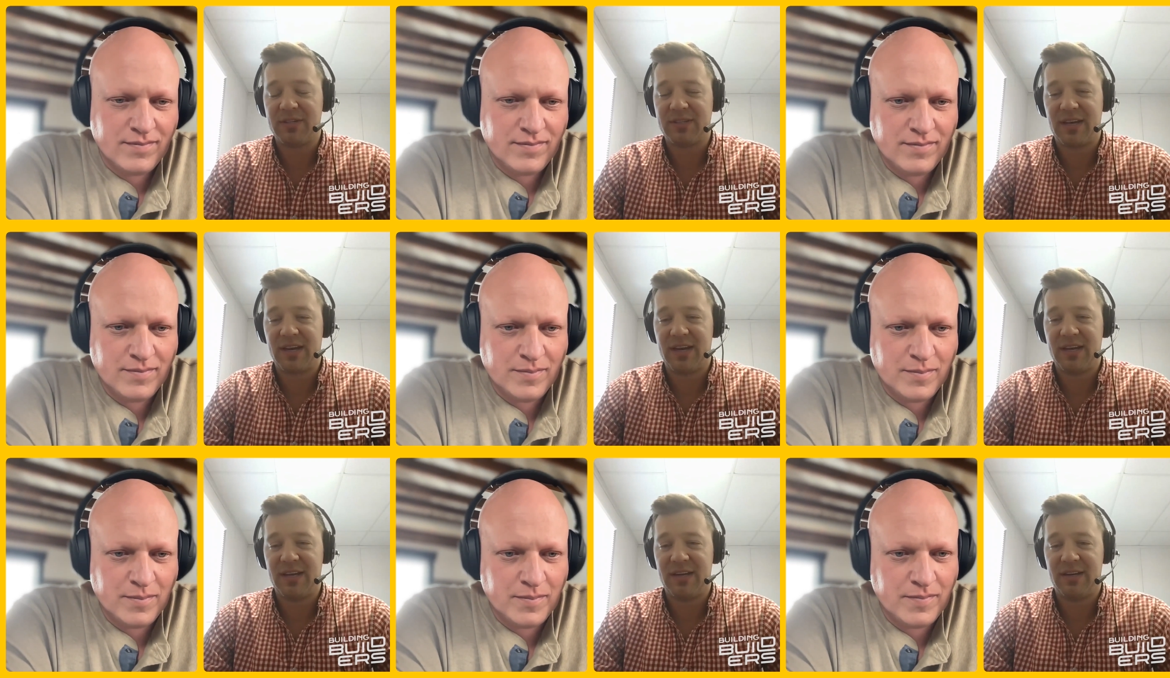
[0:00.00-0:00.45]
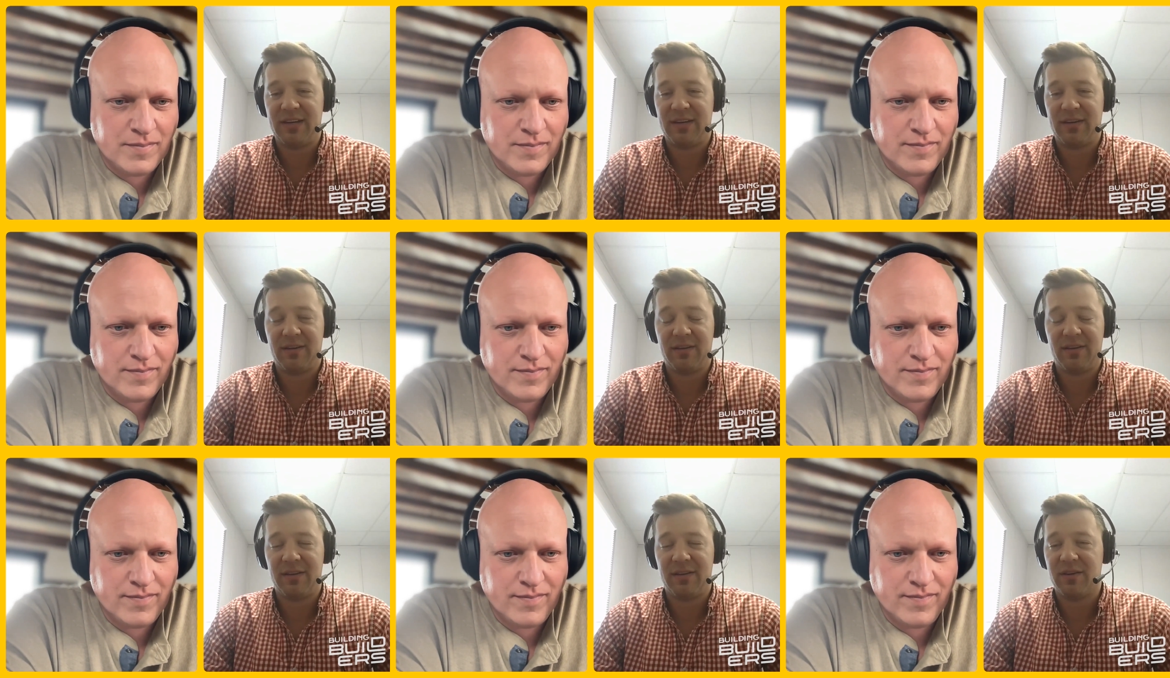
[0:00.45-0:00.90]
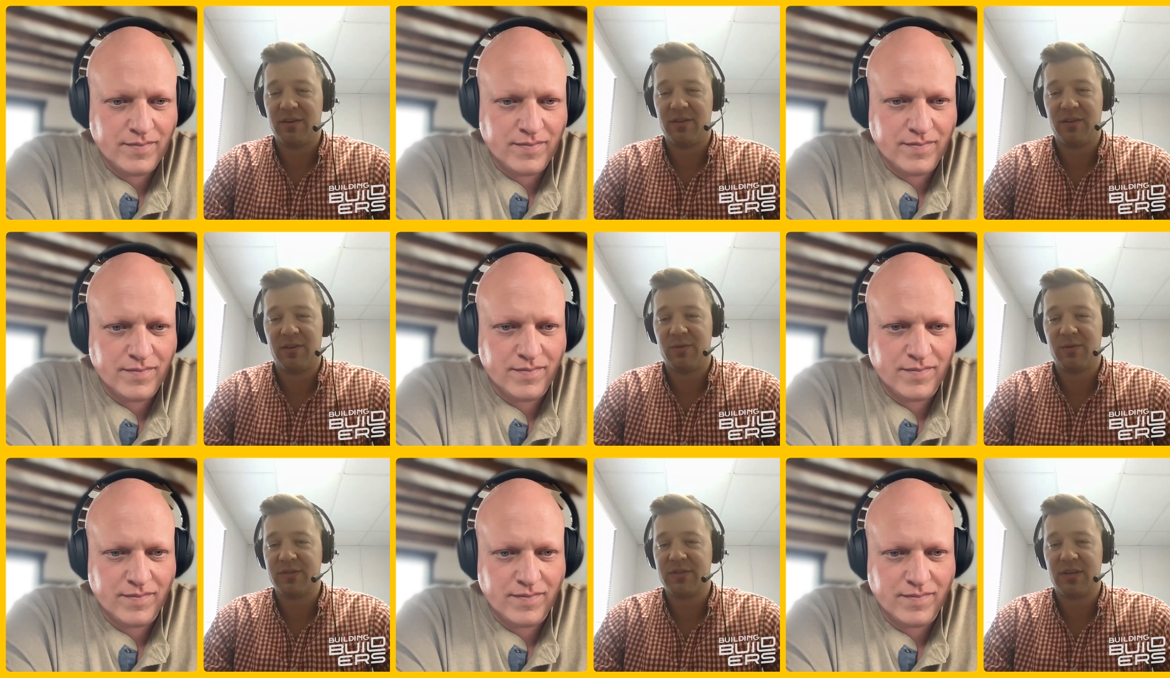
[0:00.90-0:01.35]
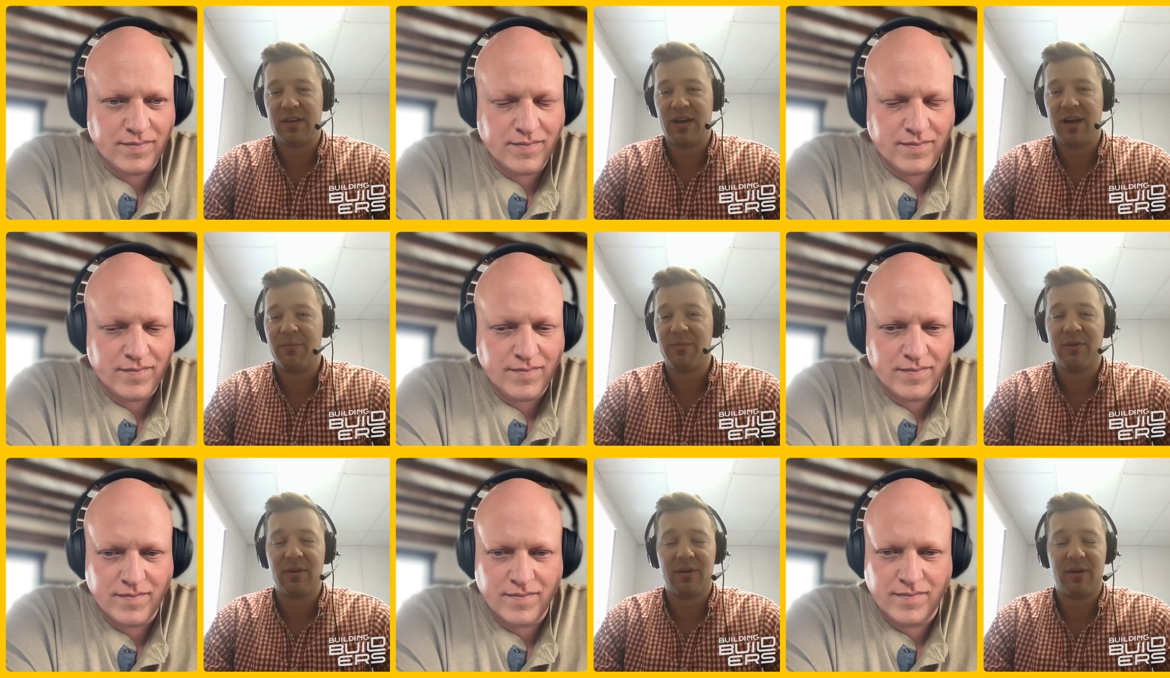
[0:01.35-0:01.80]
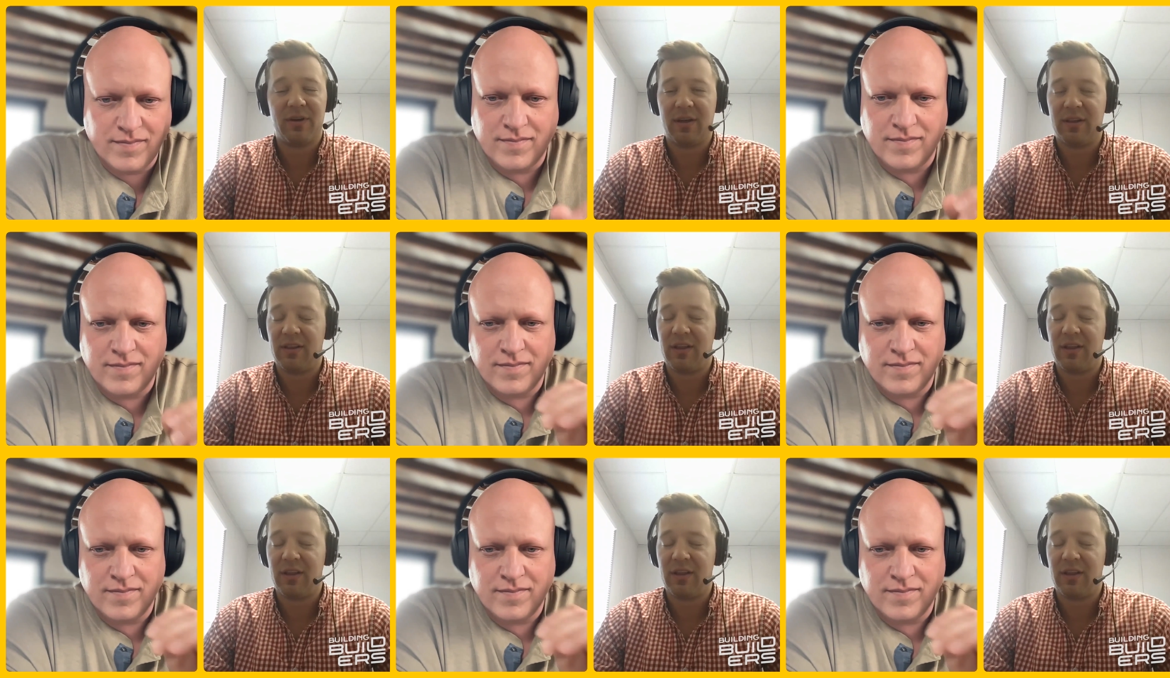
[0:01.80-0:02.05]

Speaker 1: came to site, There, there was a number,